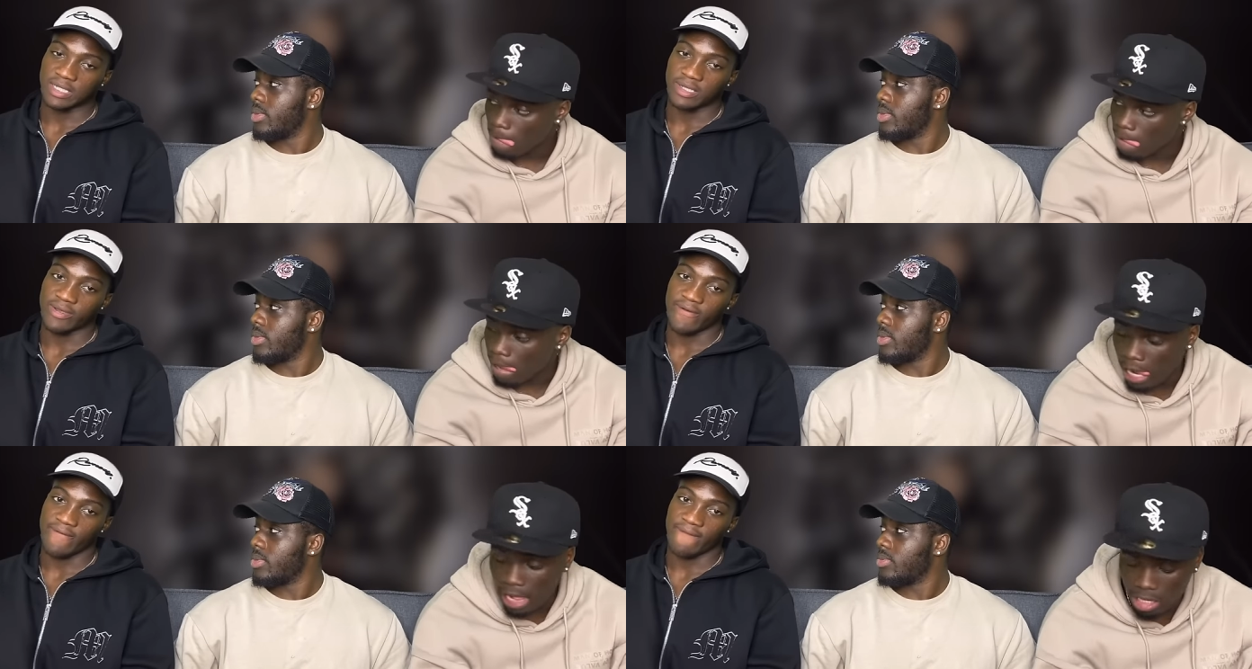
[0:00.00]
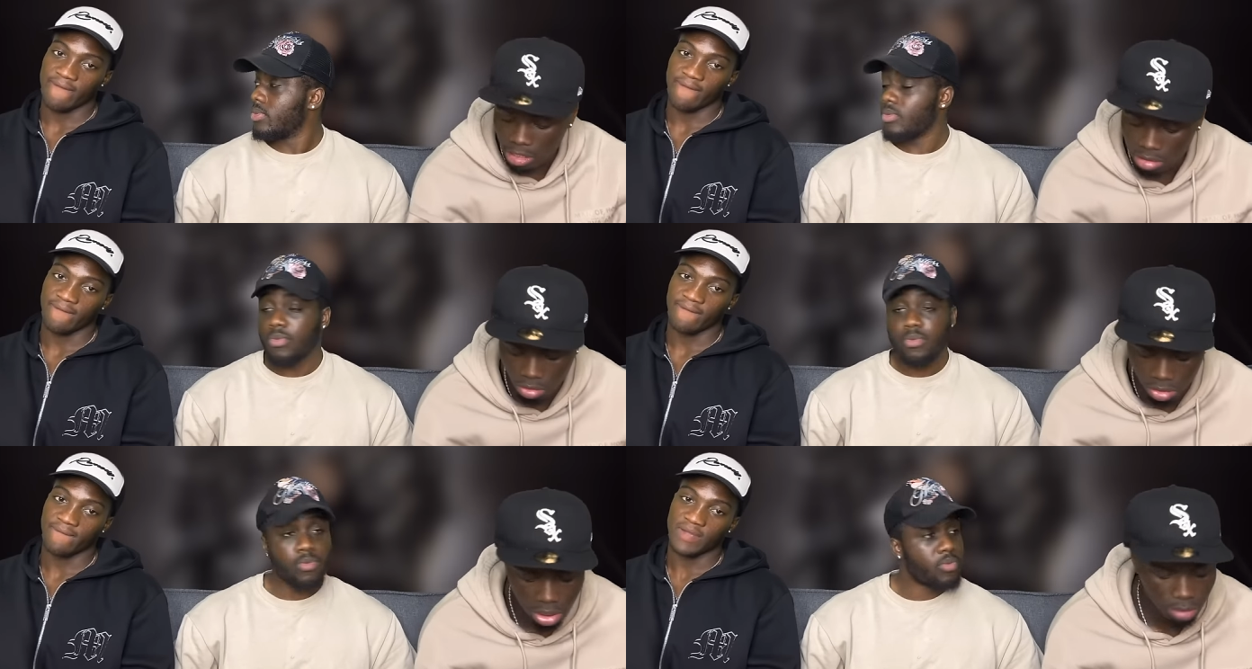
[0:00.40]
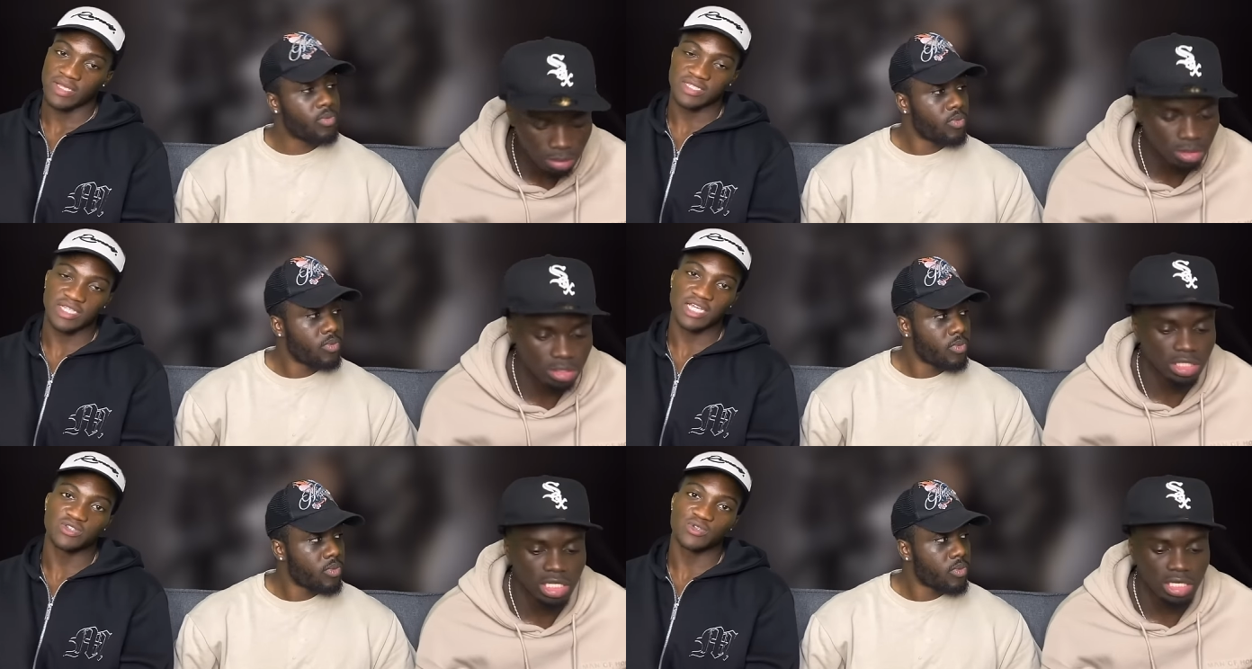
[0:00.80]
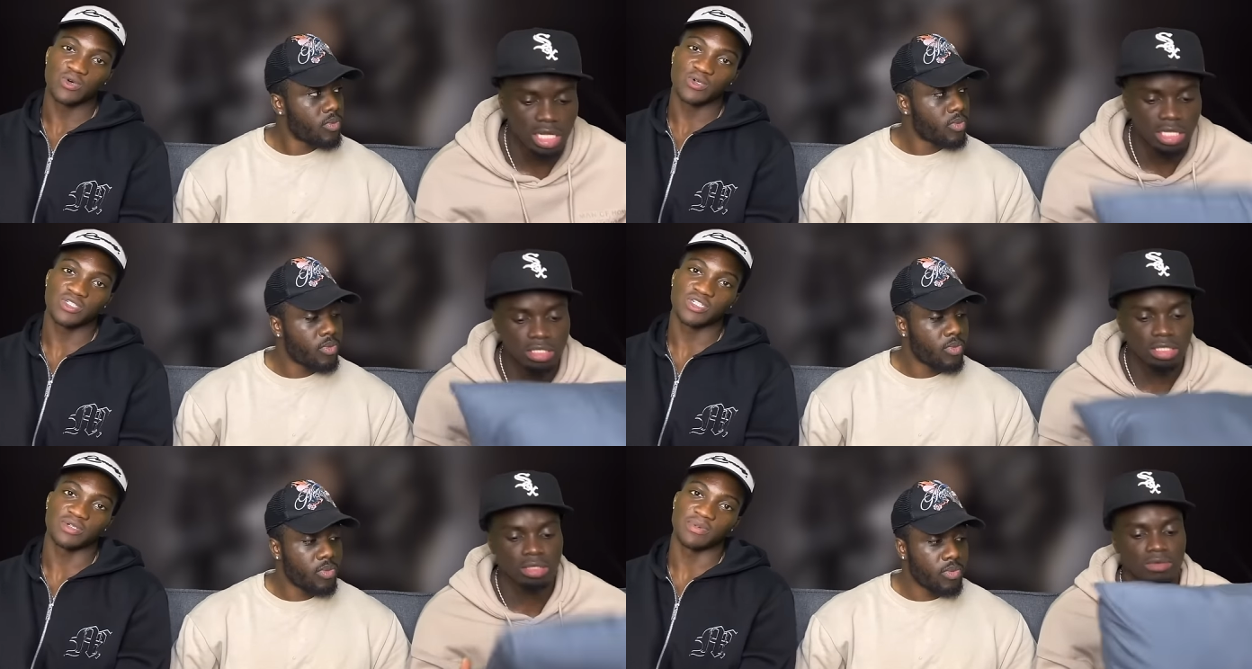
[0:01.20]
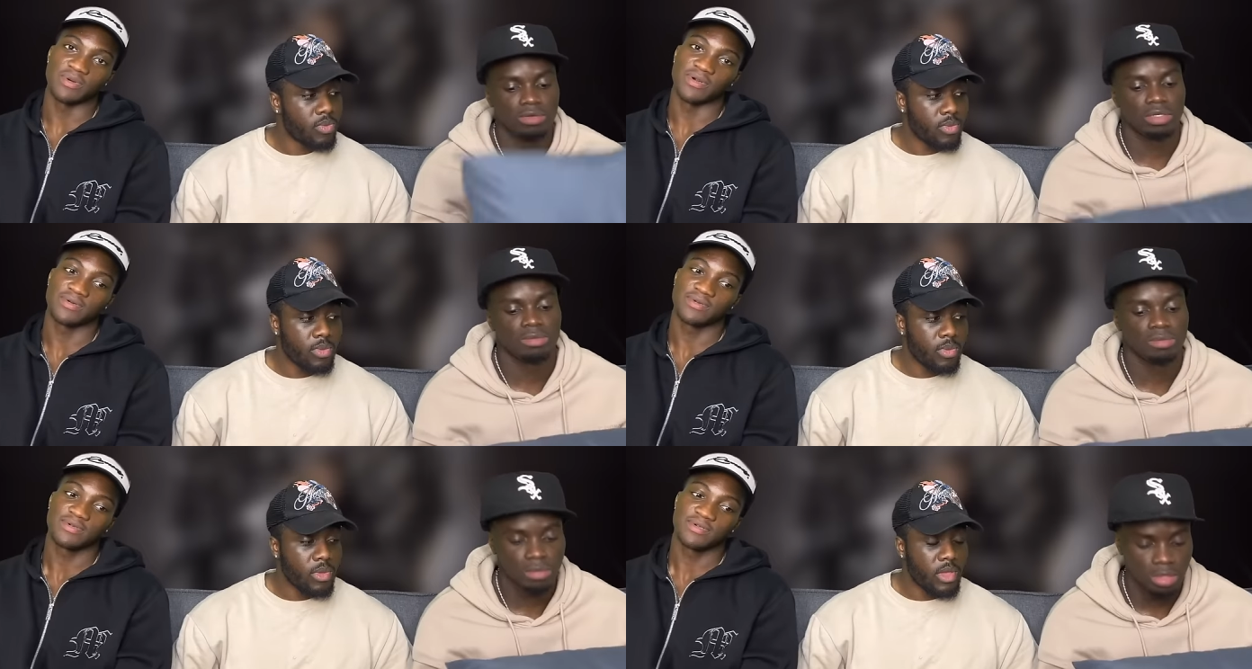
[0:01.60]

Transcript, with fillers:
Speaker 1: Yeah, someone came to get tortured, bro.